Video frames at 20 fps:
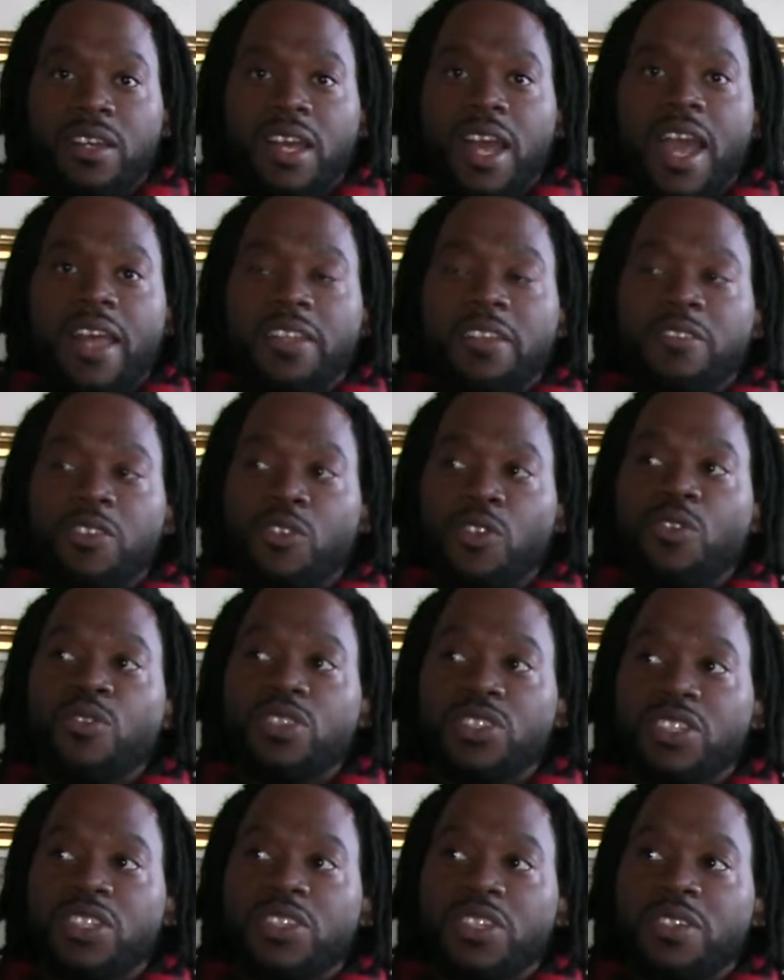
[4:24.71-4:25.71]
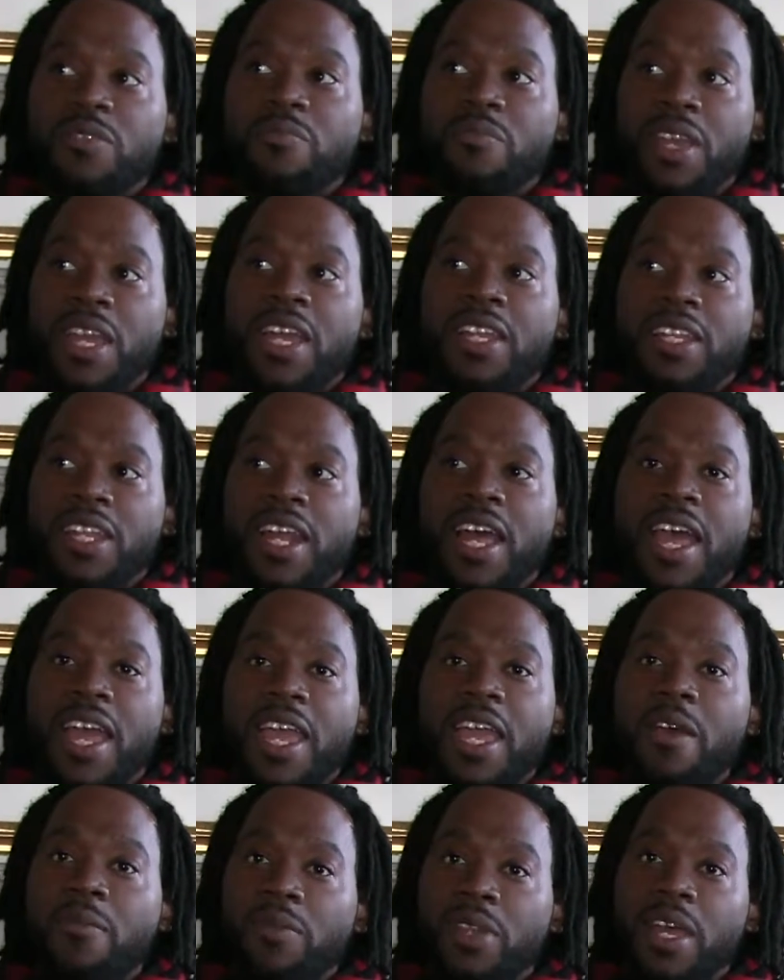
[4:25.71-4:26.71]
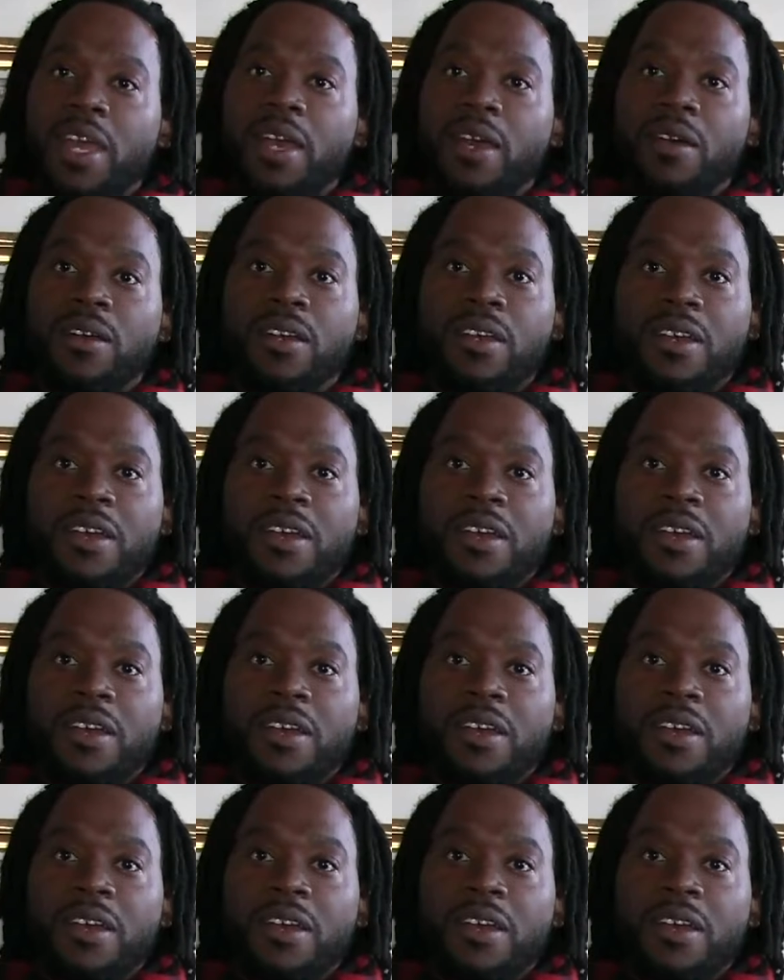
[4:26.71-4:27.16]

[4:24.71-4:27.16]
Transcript: I had to grow to the man that I am now.